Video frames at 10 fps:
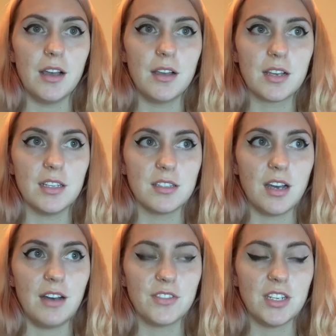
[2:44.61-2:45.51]
because
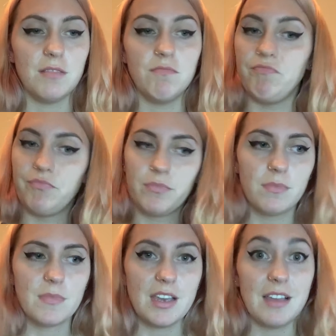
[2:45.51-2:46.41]
often,
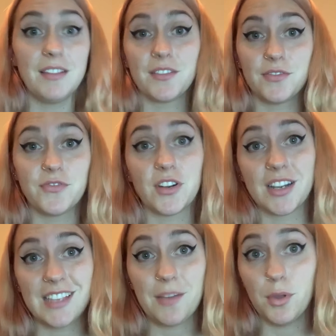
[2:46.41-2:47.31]
like for
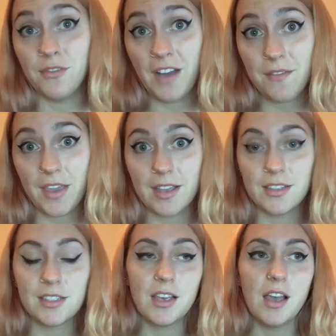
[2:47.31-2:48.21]
example, Vyvanse,